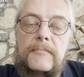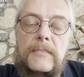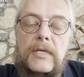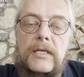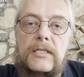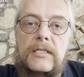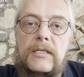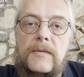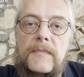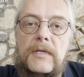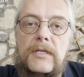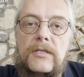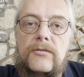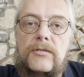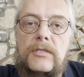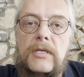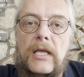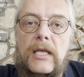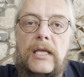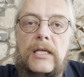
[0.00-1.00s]
that's something to
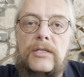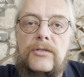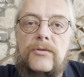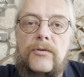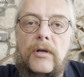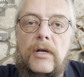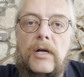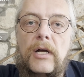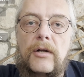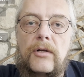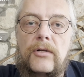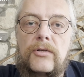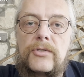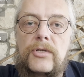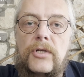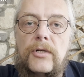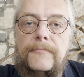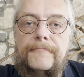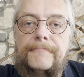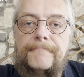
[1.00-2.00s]
take into account
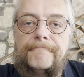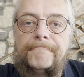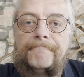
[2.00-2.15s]
also.